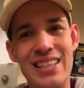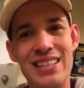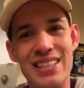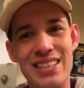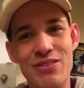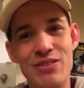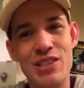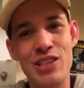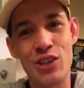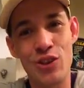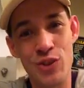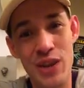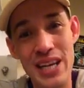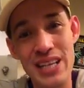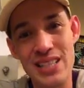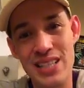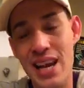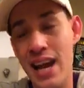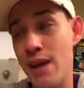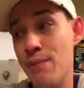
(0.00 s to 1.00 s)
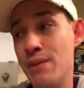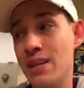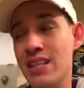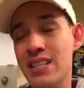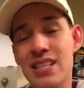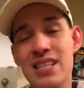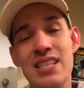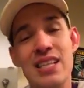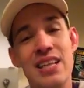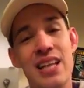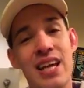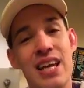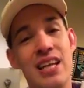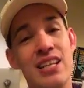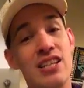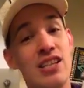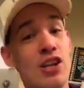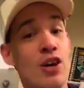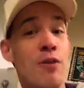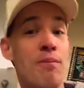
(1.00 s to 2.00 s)
It was a great day. I mean, Disneyland had
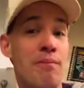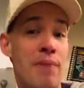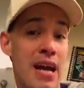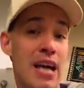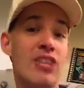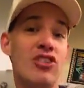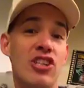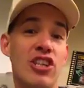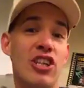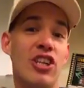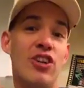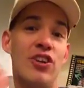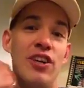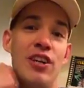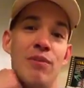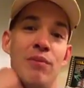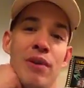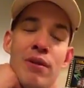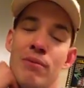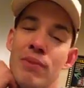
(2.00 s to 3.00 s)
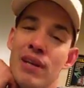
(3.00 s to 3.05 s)
its own magic, you know what I mean?